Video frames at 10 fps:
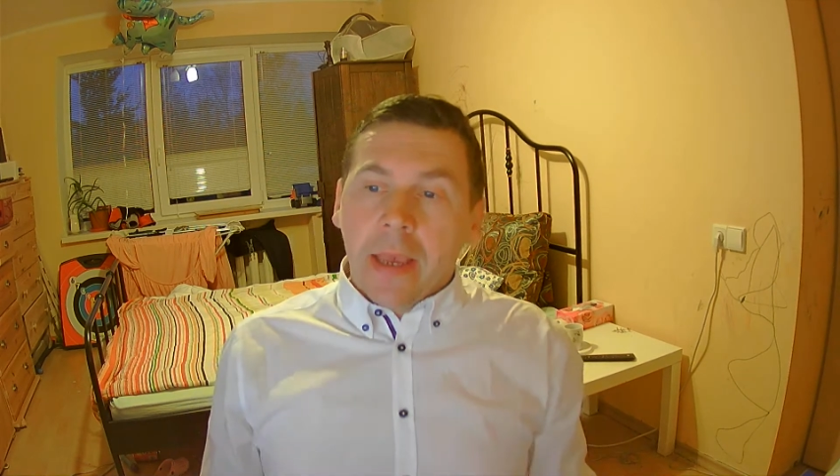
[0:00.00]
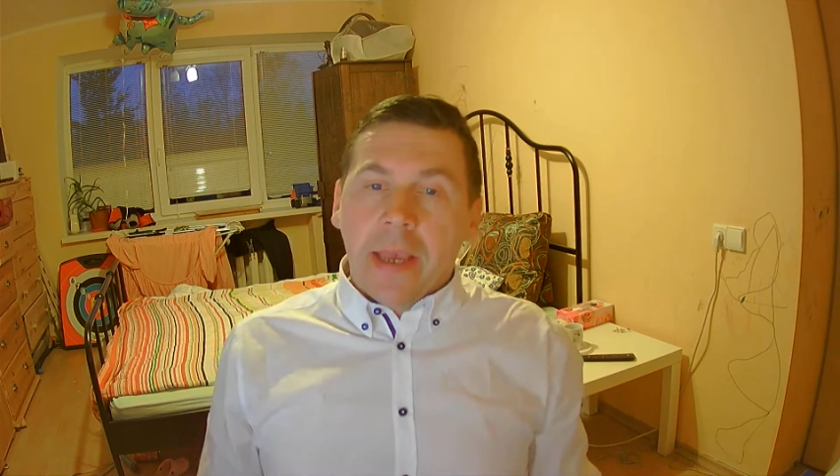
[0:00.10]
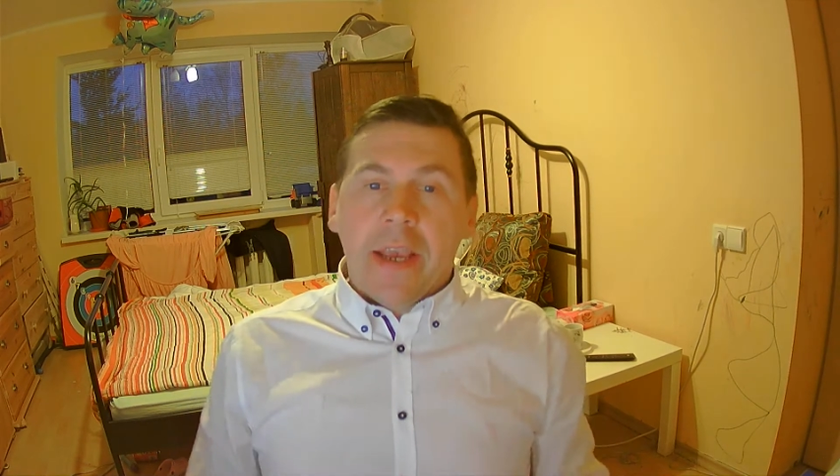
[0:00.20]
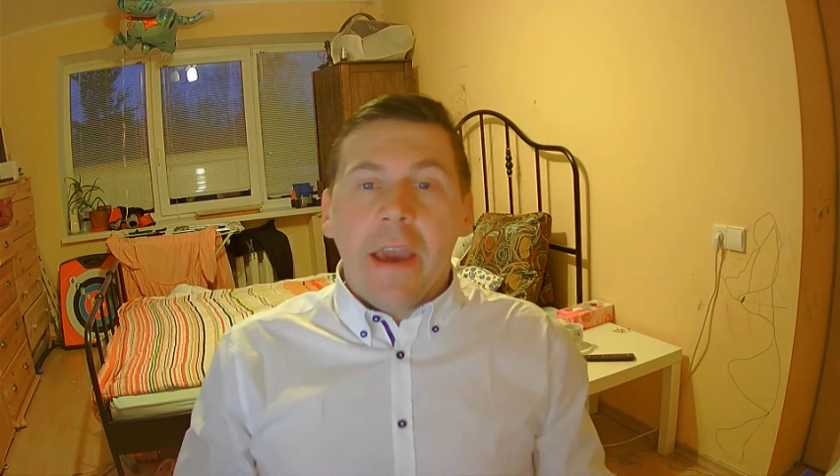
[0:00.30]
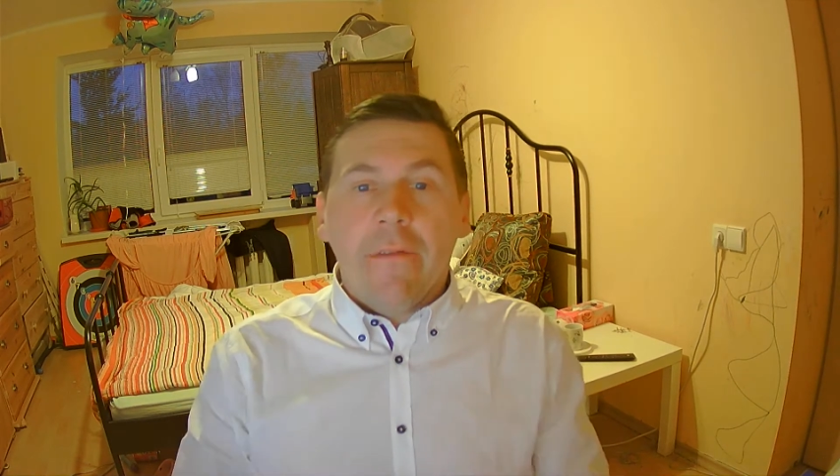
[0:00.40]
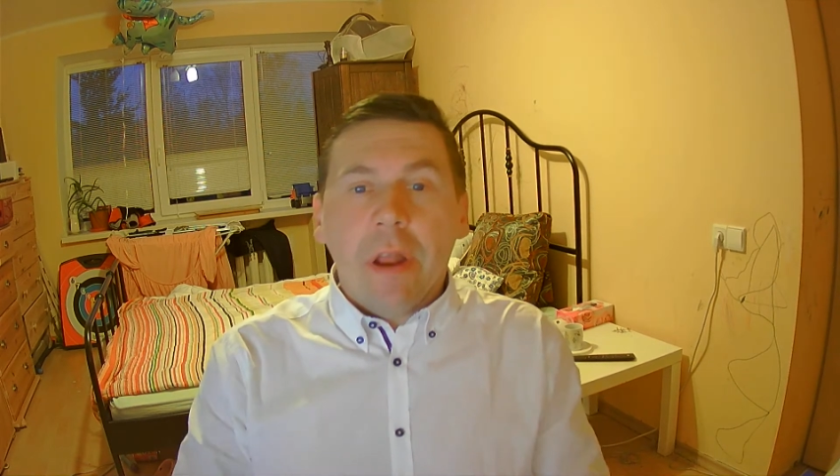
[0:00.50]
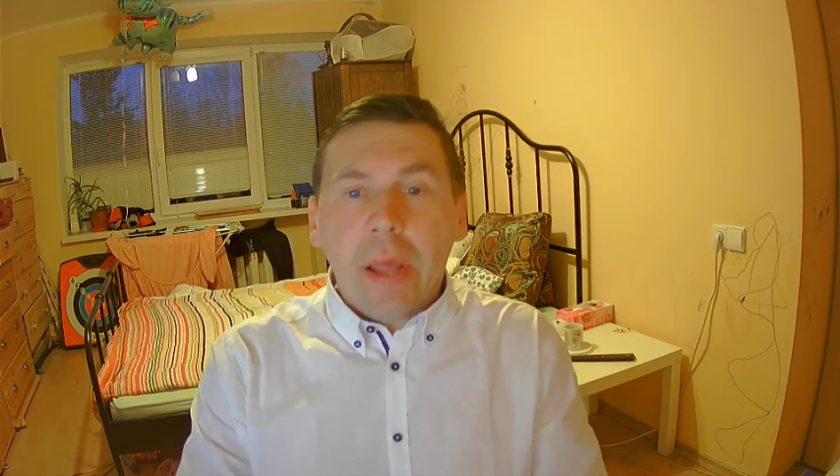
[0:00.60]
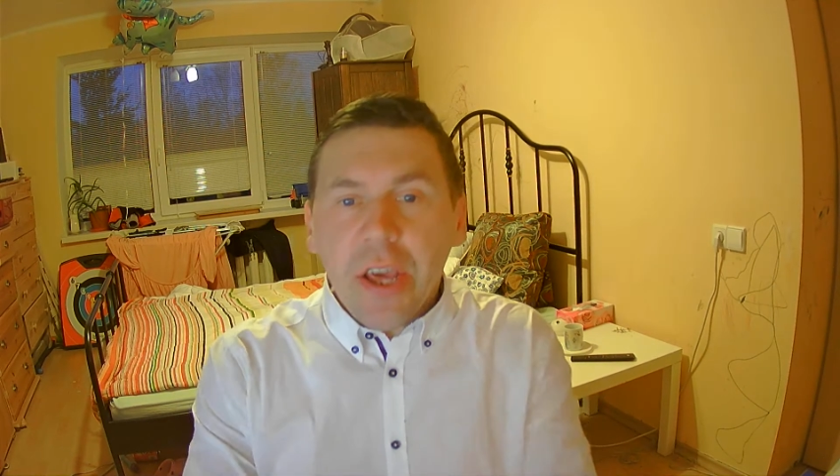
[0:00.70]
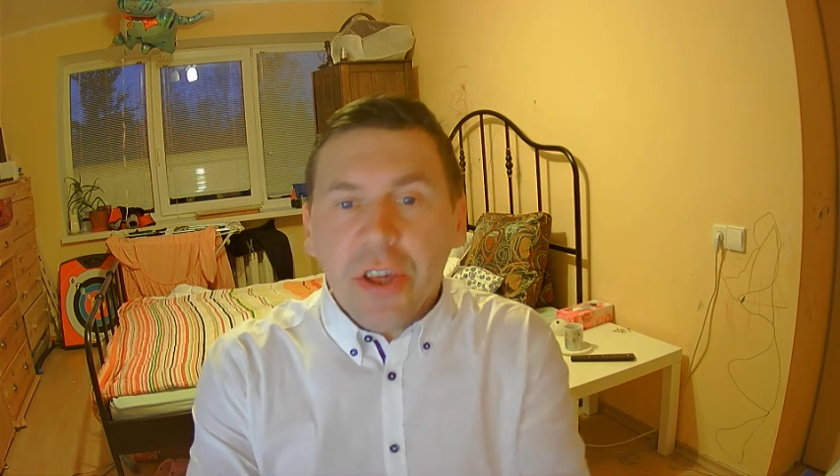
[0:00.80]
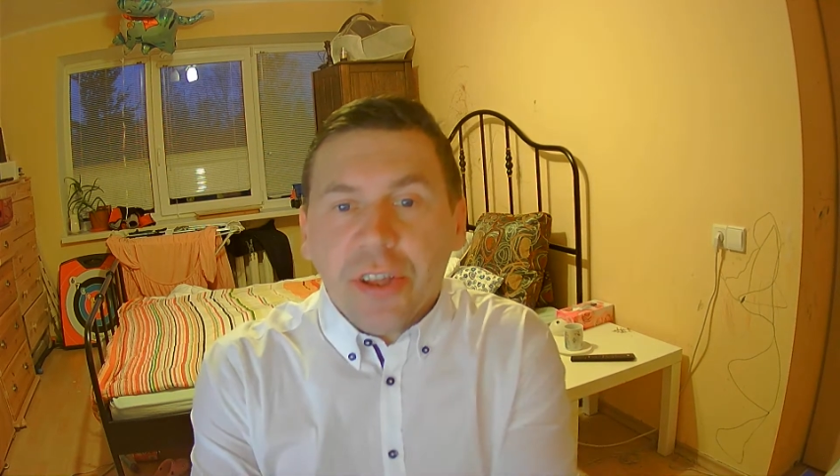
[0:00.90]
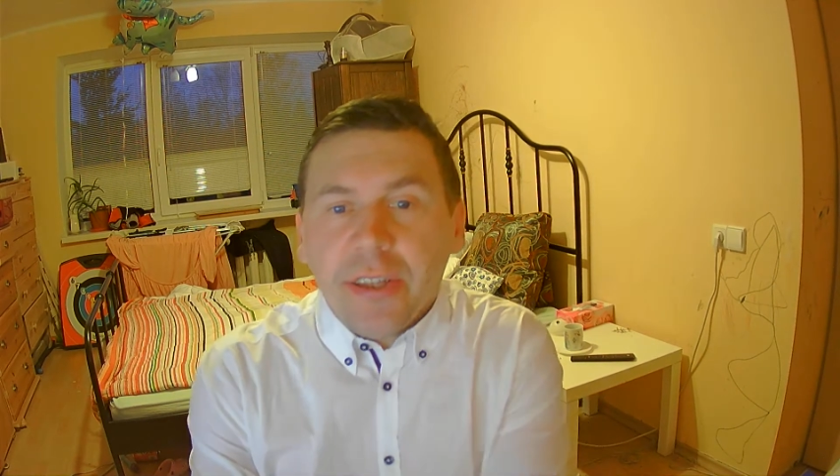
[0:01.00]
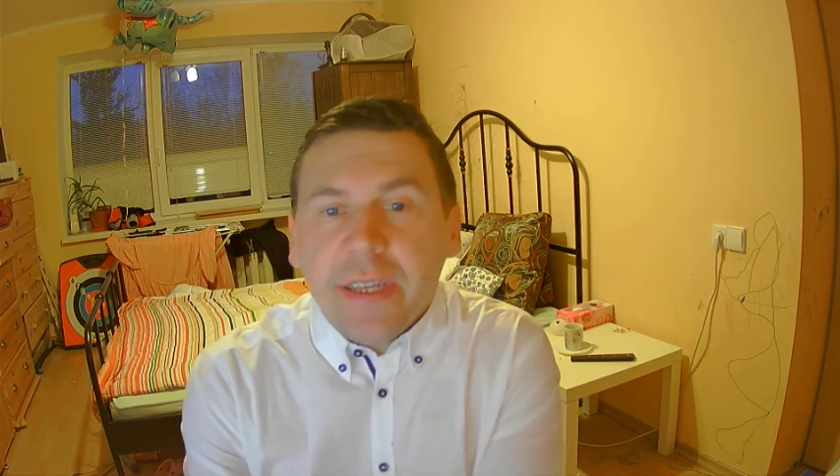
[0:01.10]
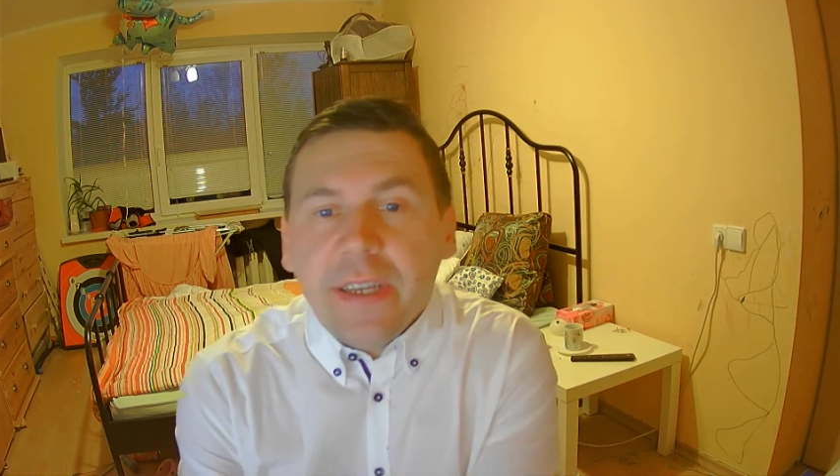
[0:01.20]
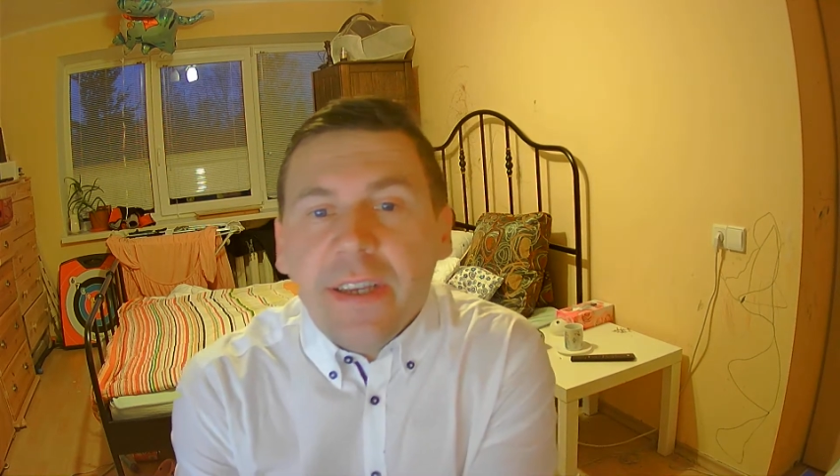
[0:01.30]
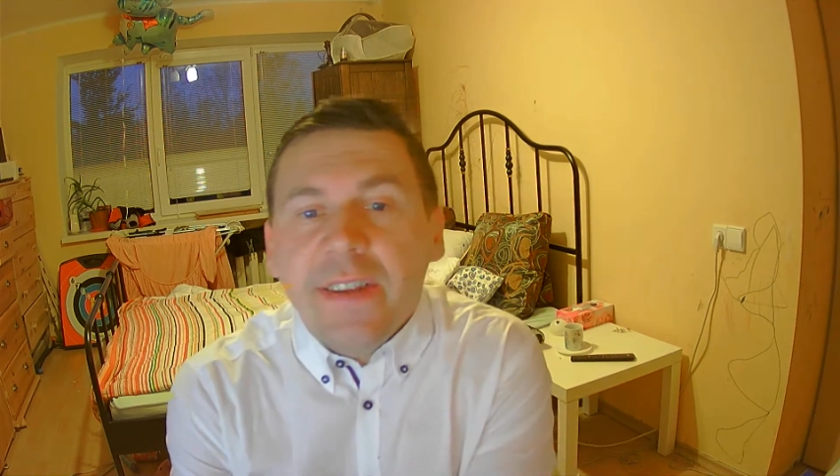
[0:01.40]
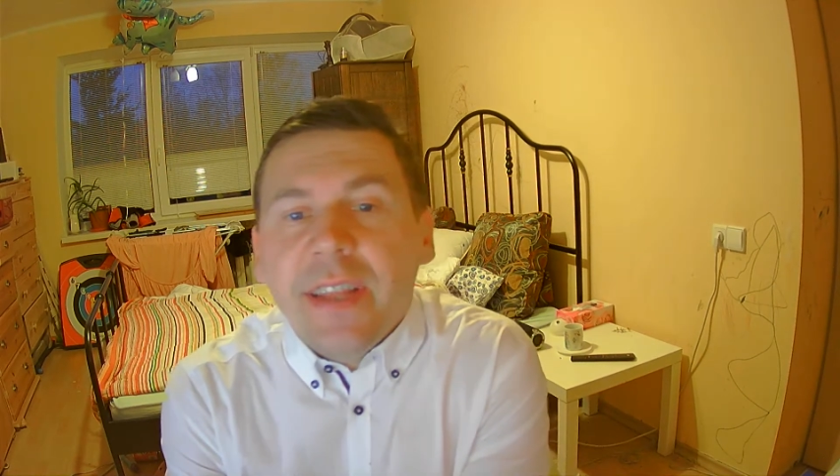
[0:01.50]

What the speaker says: Evaluation in